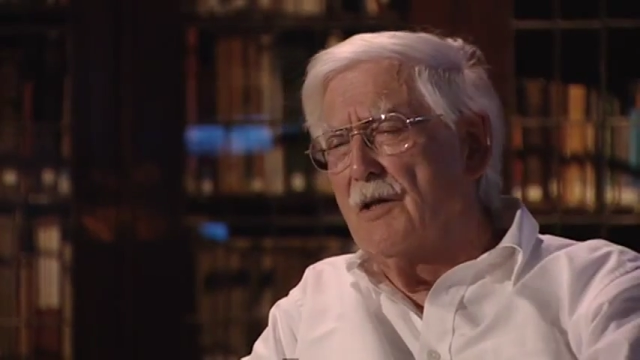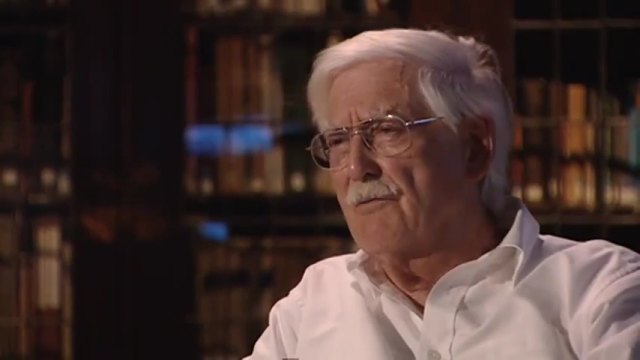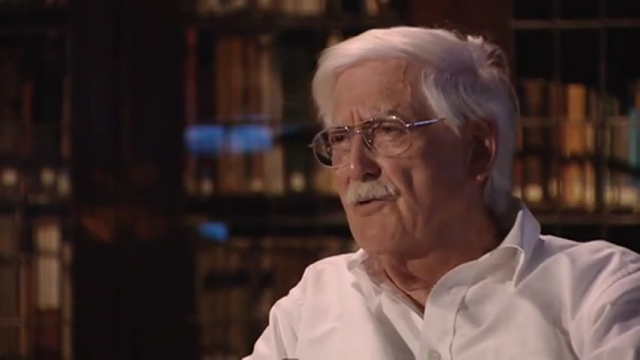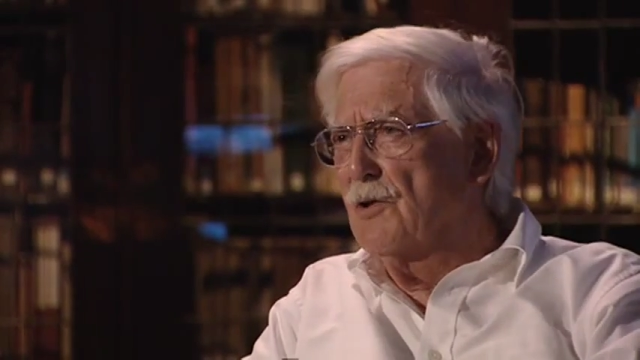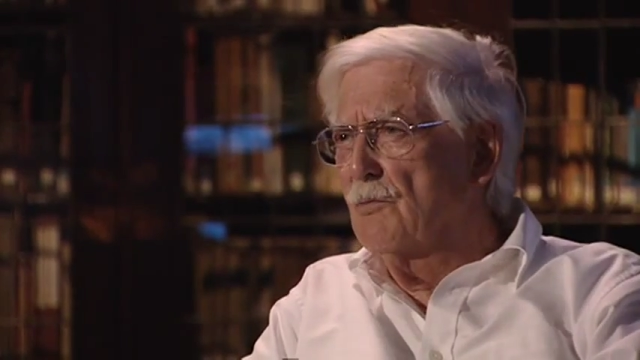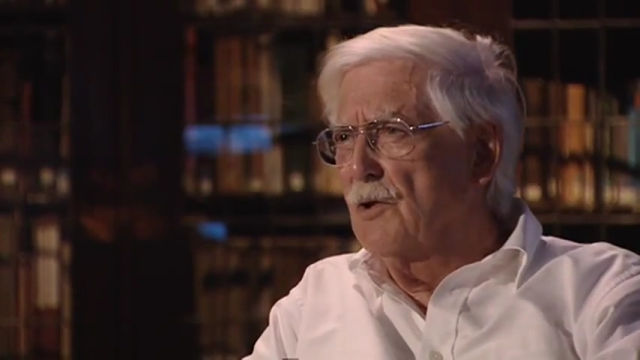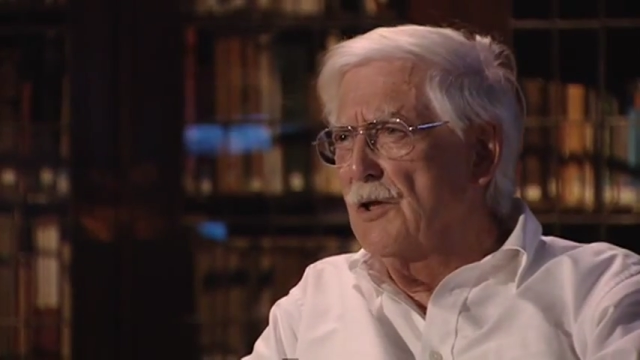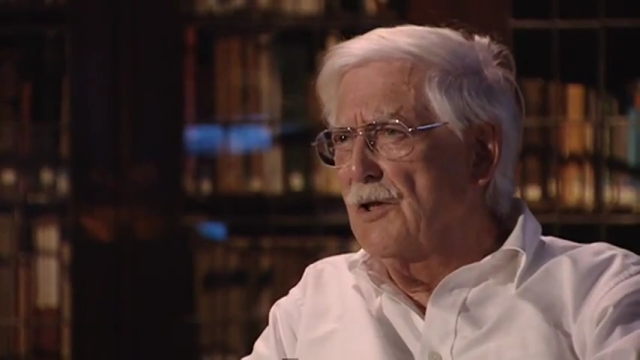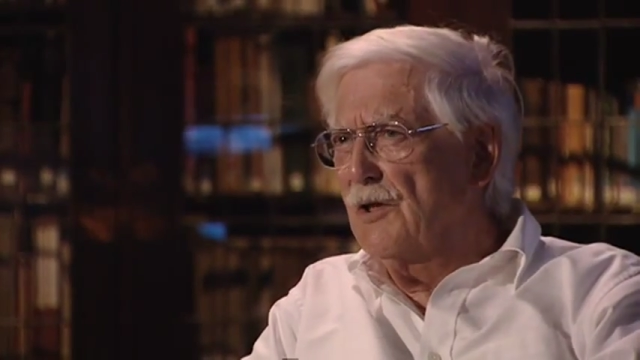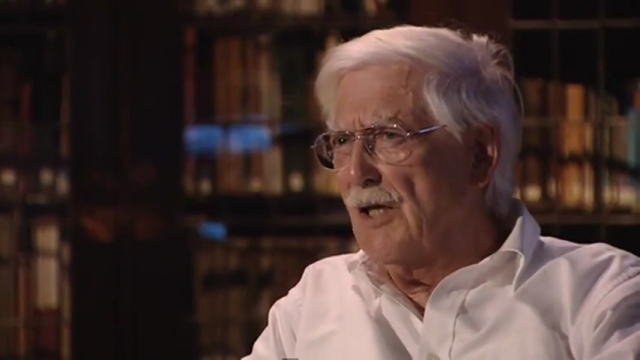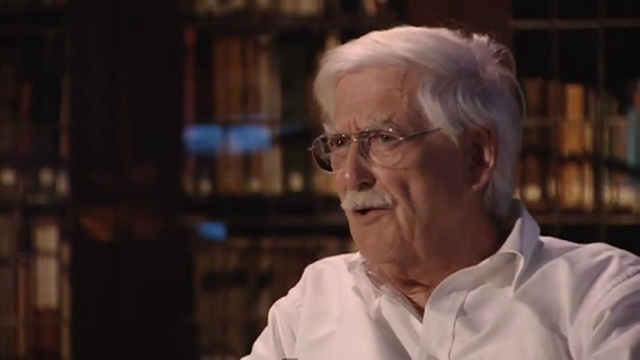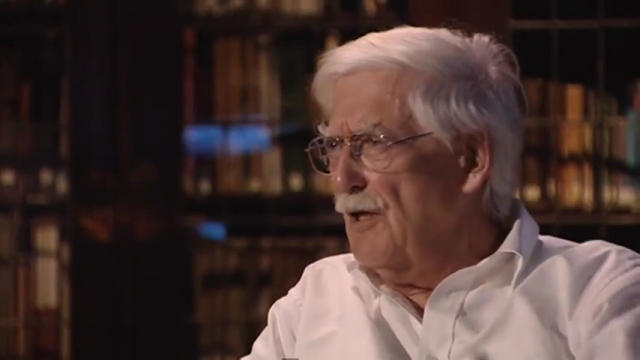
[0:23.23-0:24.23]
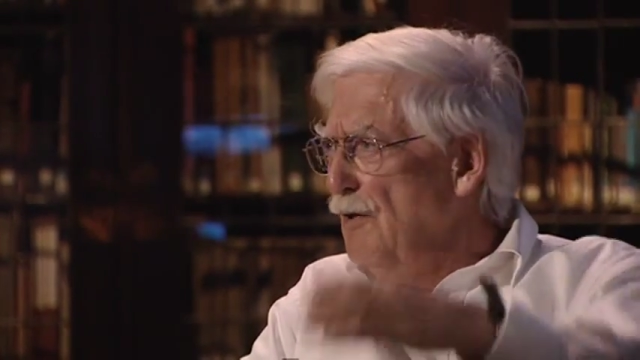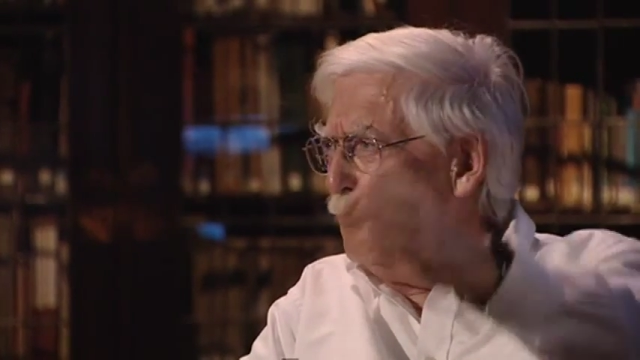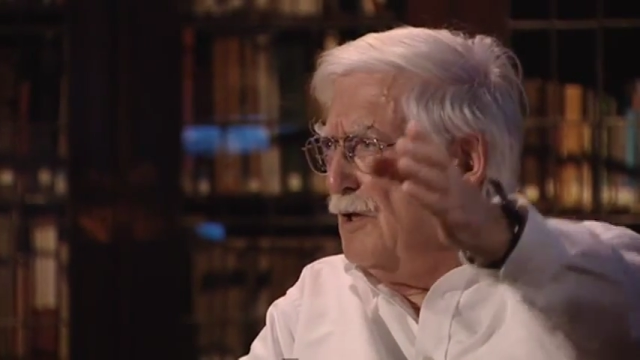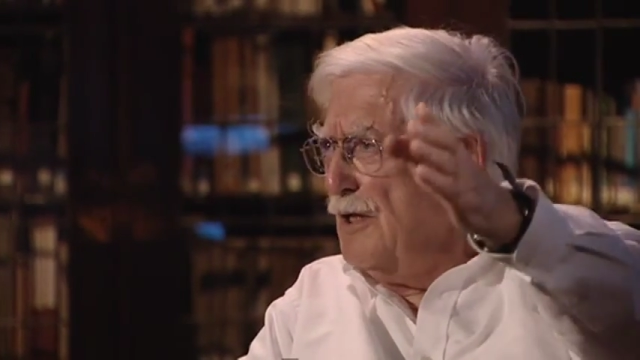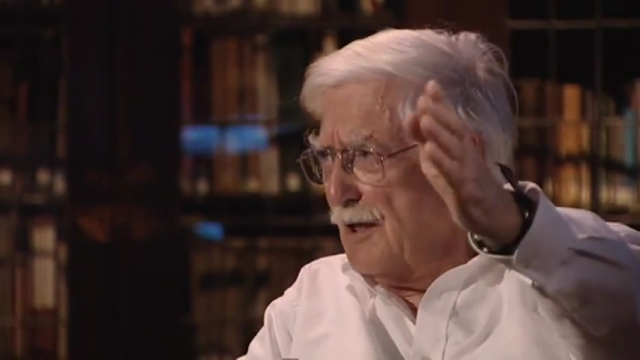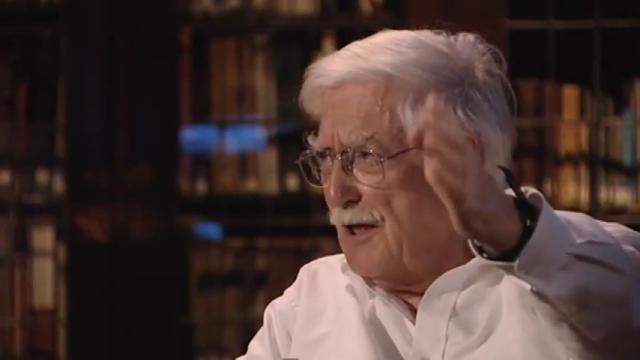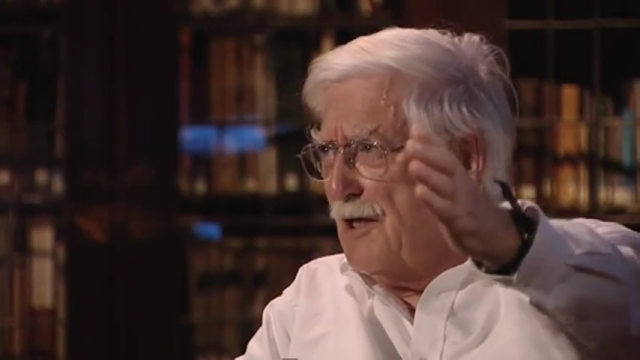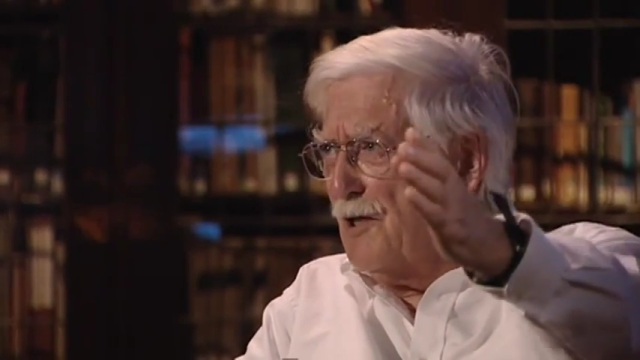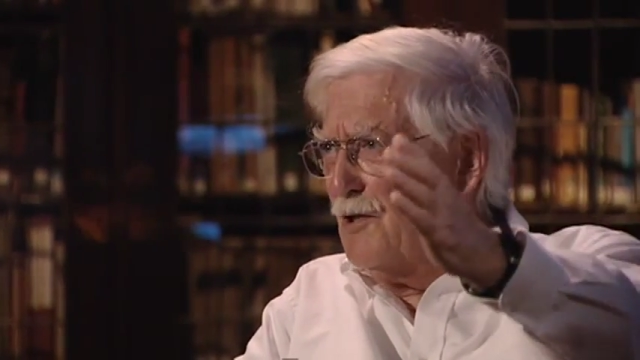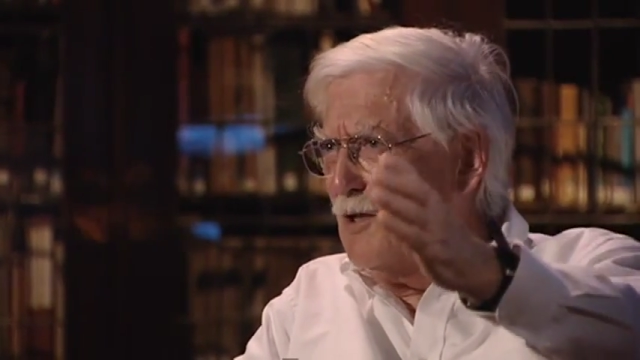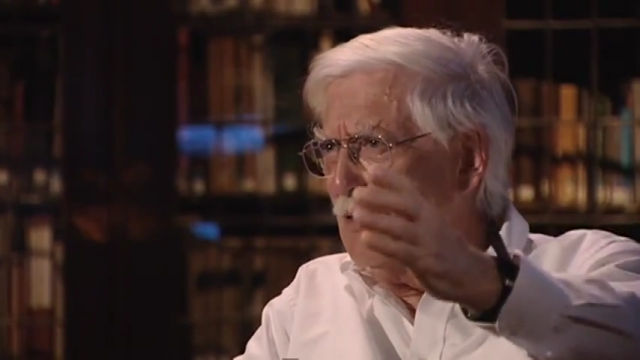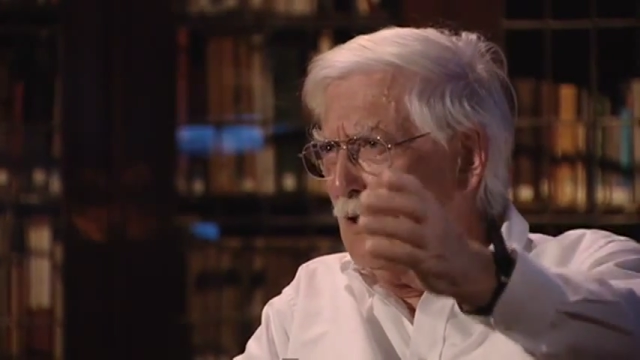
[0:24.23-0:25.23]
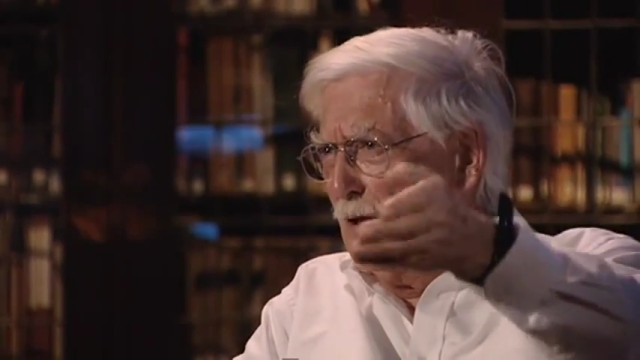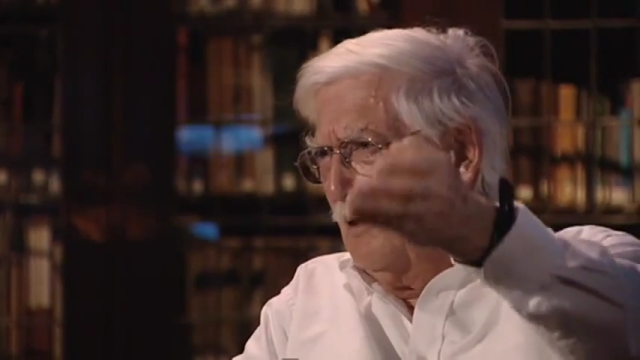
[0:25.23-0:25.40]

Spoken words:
different ways. I think we, again,